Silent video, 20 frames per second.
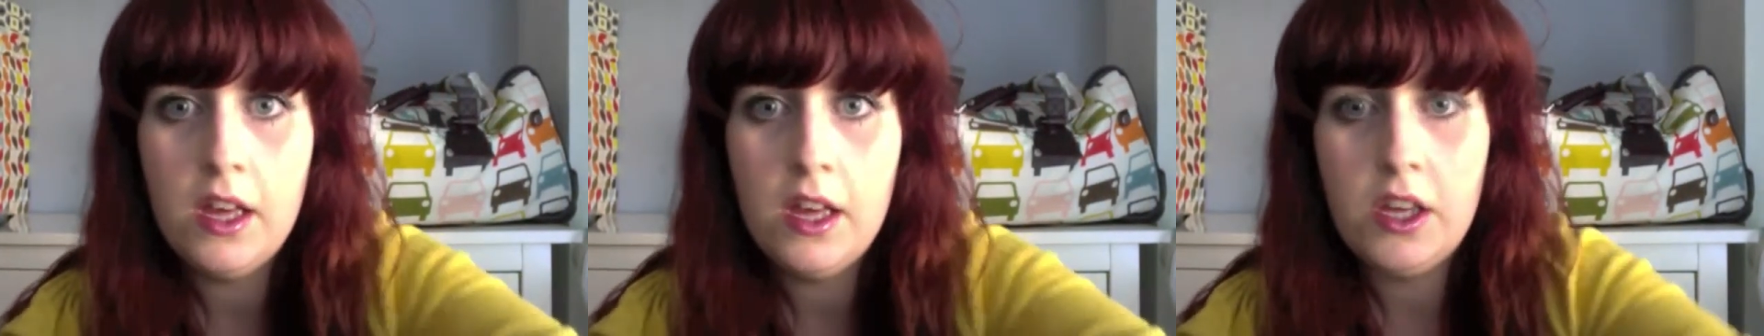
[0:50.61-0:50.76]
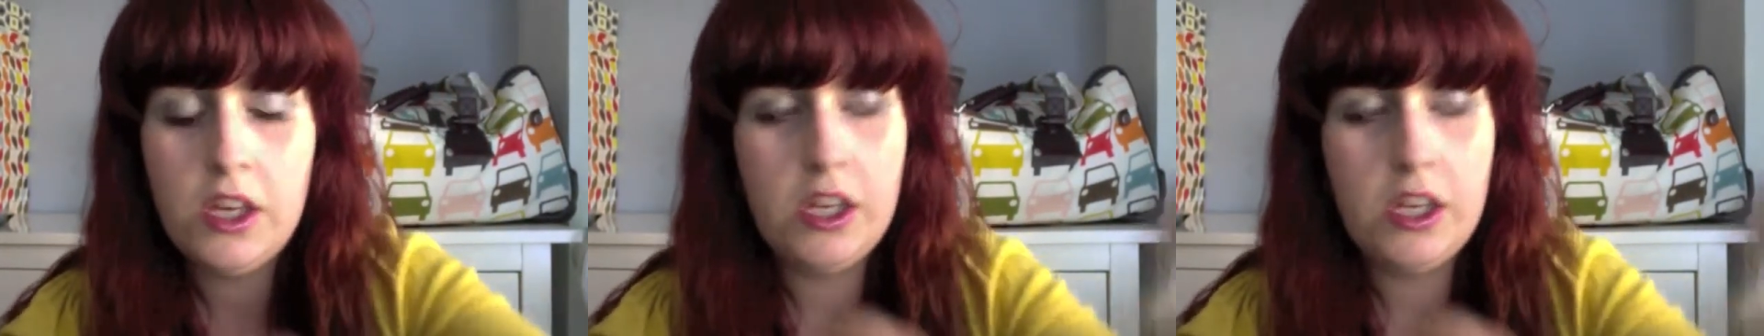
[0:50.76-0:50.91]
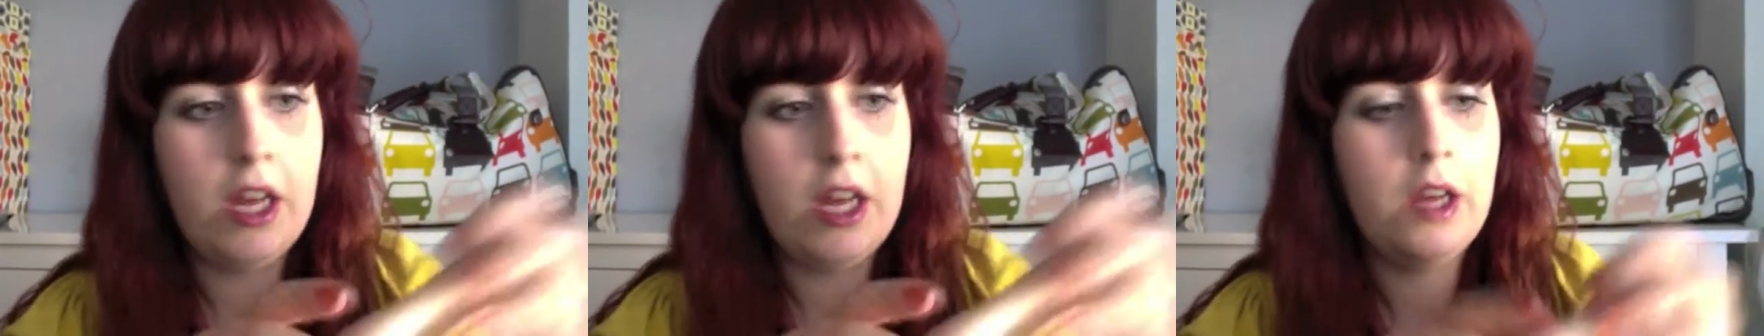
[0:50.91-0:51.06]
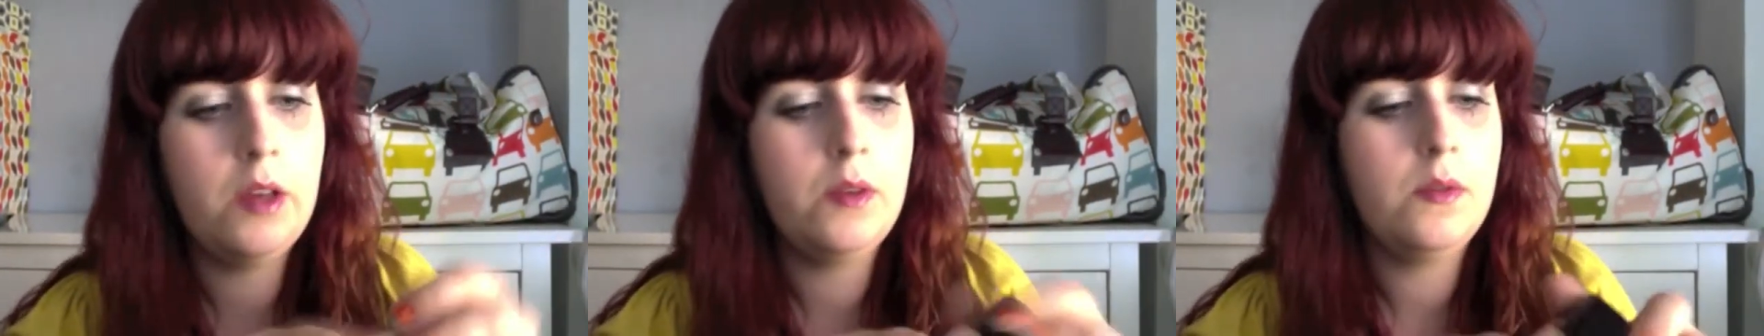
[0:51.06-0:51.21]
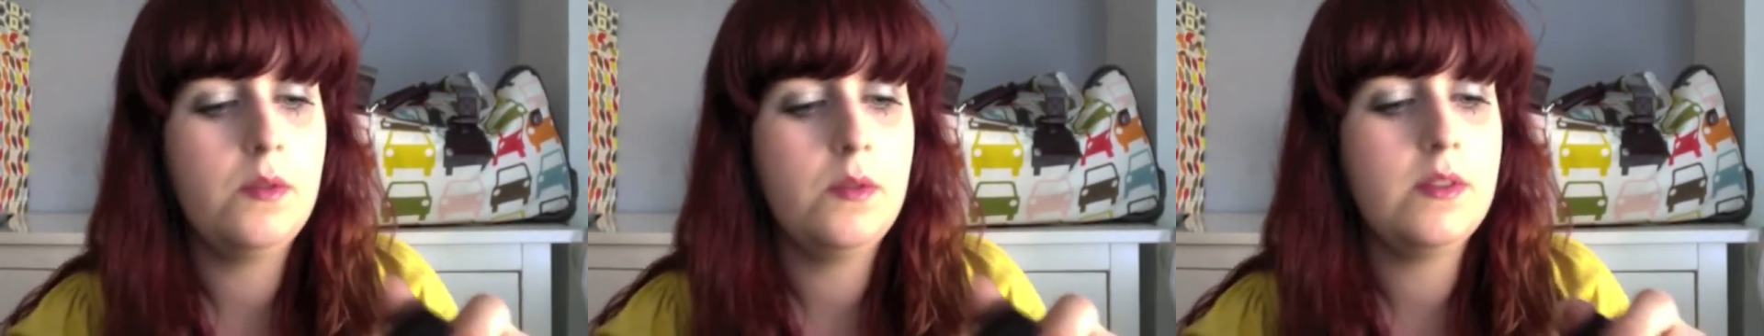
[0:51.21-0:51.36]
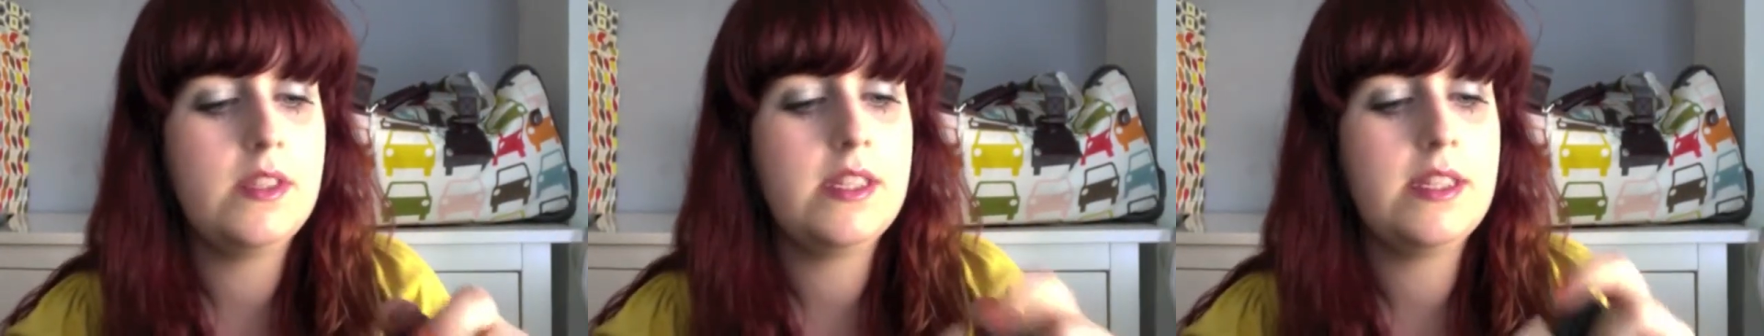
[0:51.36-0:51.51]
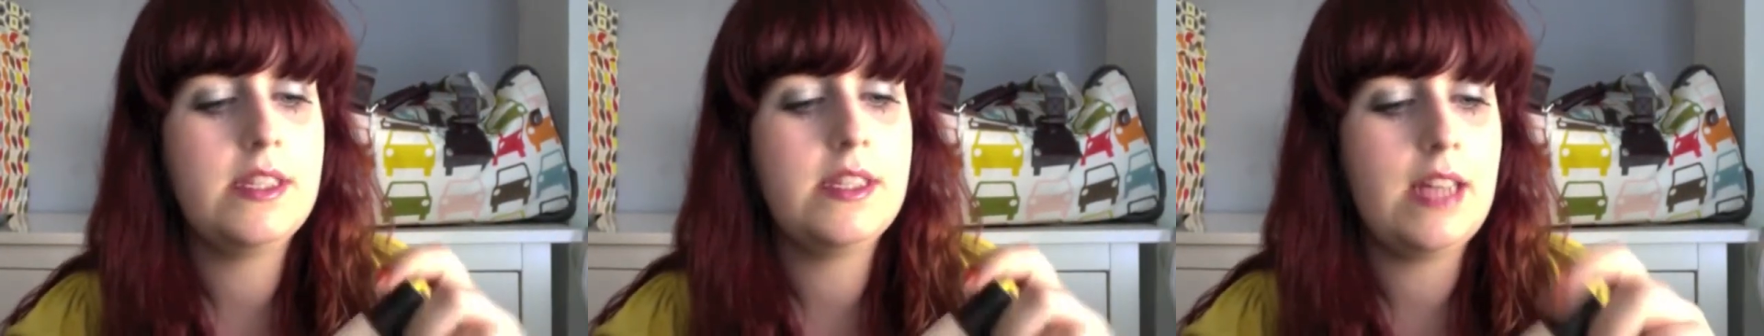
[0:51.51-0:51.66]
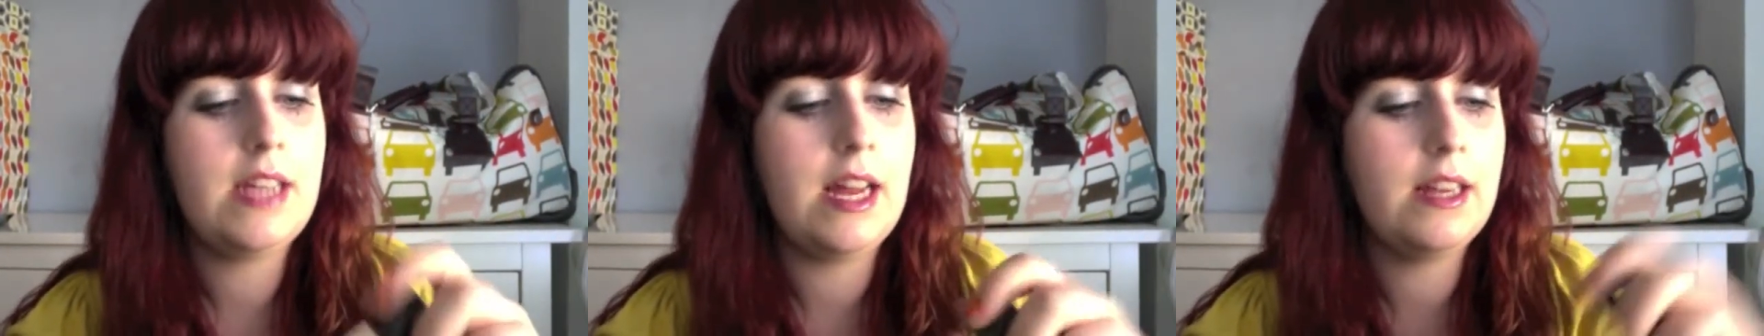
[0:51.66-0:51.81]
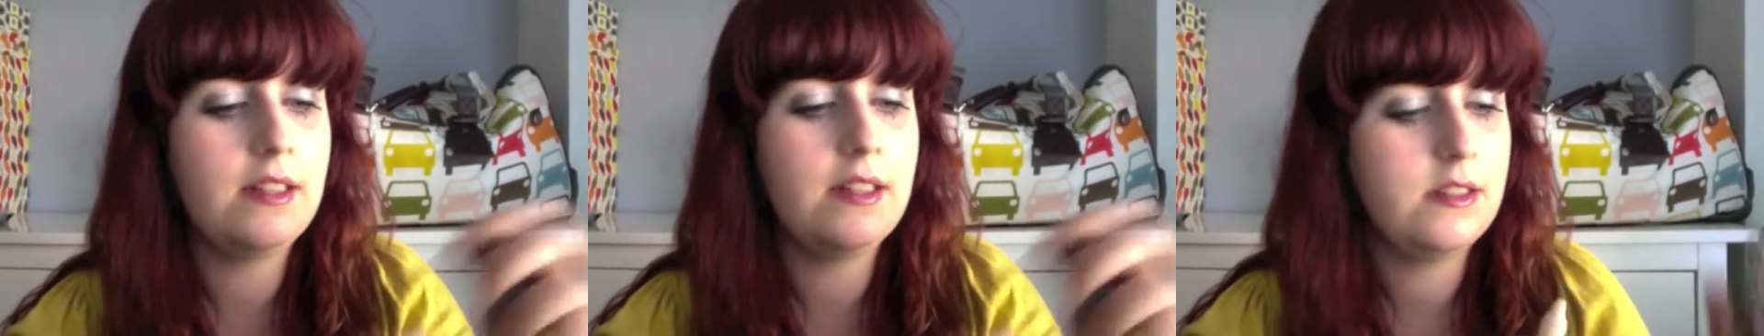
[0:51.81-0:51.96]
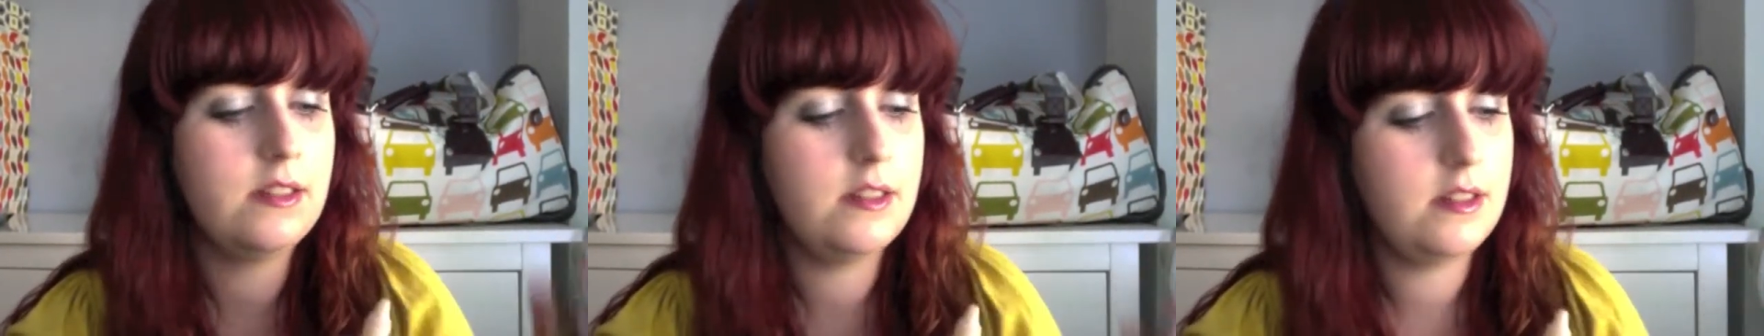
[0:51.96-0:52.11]
you know,
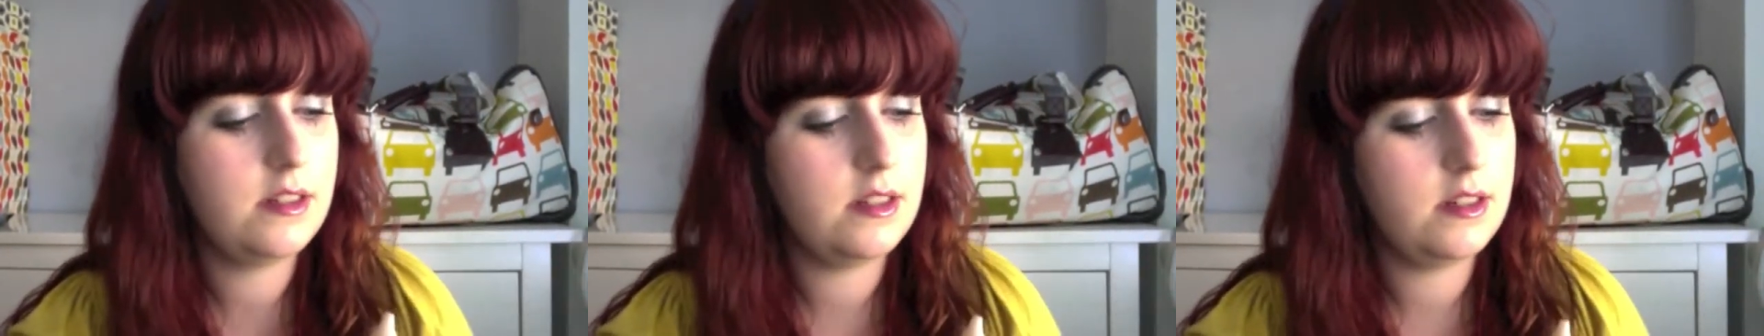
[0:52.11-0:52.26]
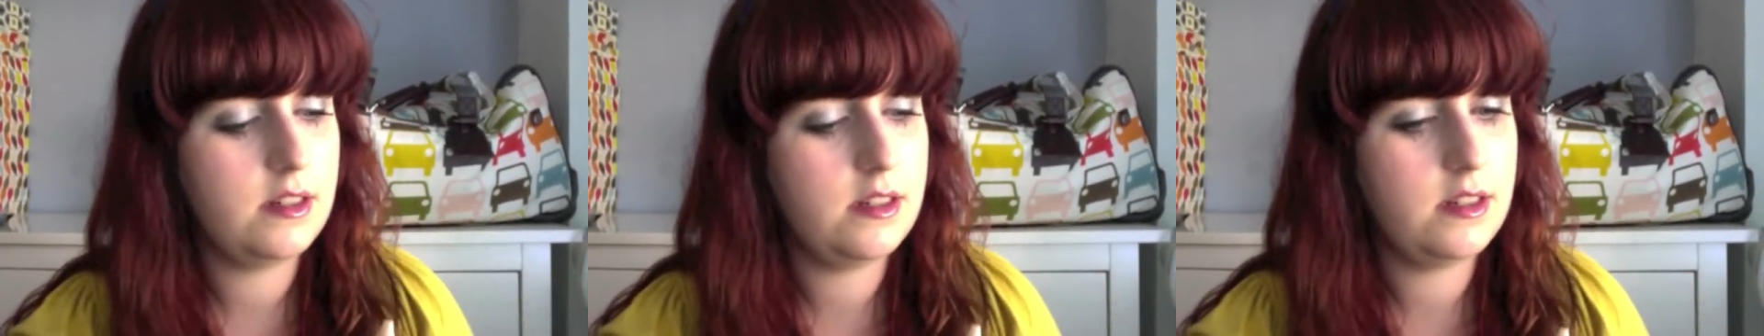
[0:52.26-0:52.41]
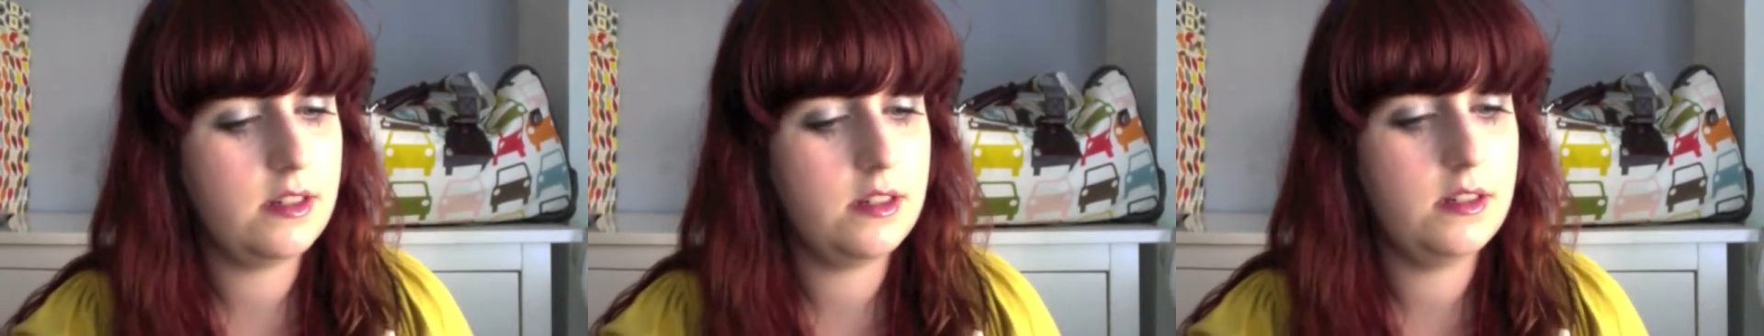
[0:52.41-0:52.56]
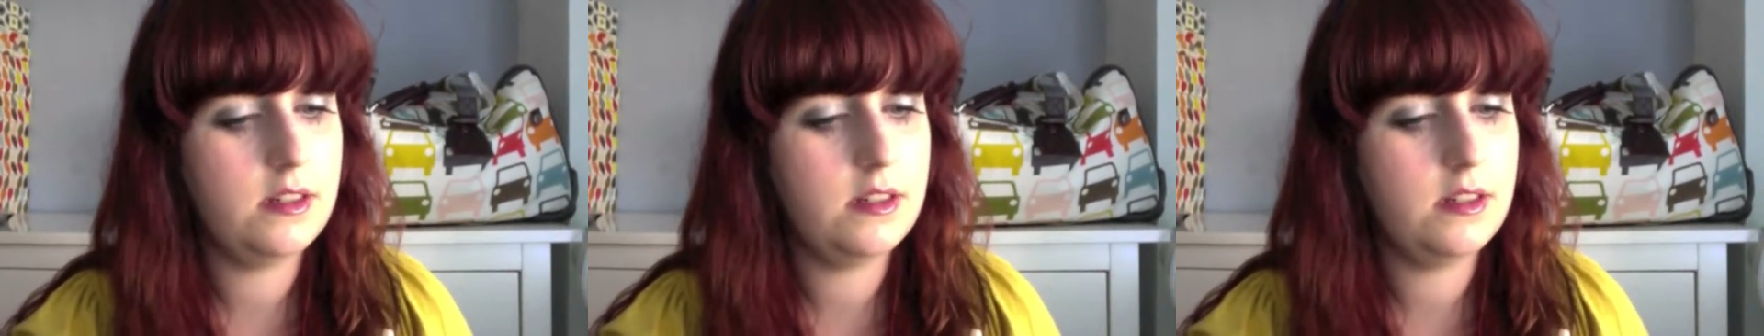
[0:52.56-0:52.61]
standard,